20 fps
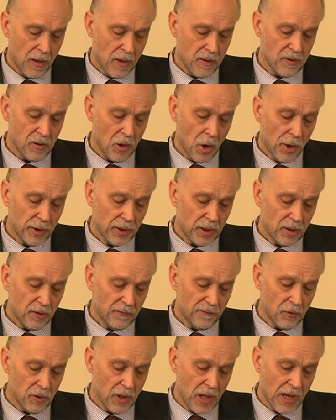The longing
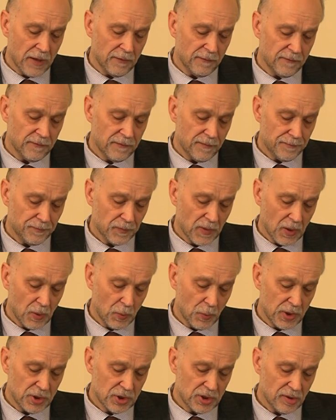for life,
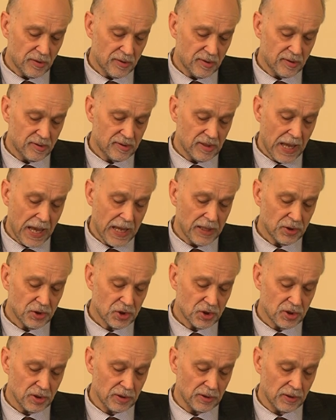which is this
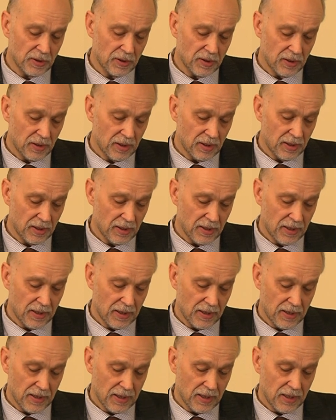ancient,
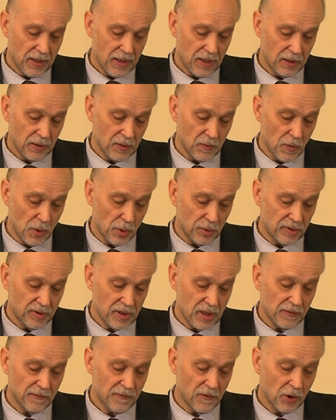in quotes,
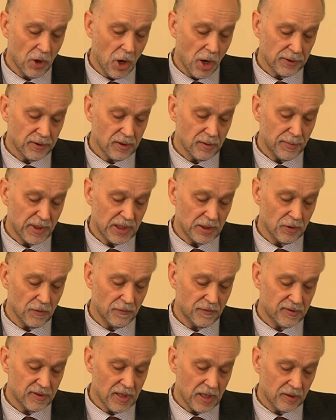and forgotten meaning
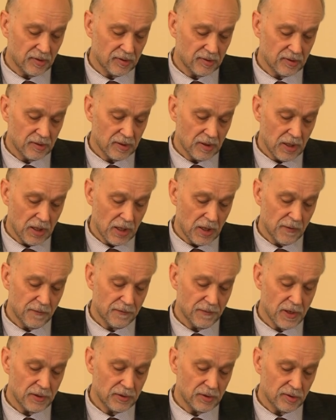of sex,
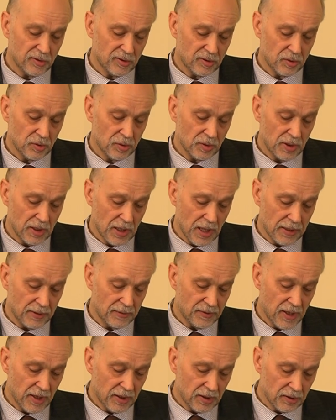if understood
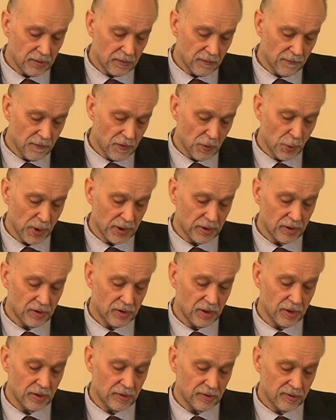and taken for what
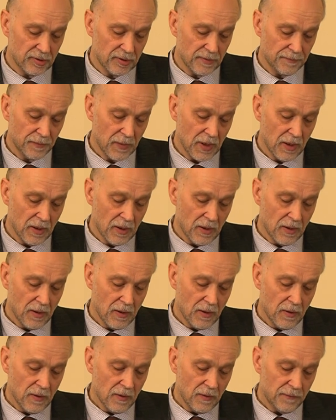it is,
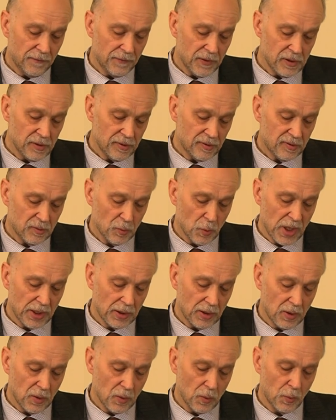fills
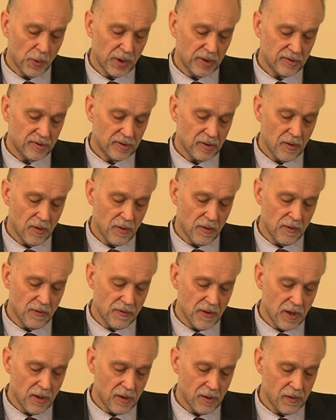one with
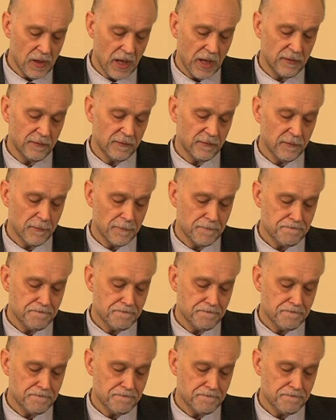the life.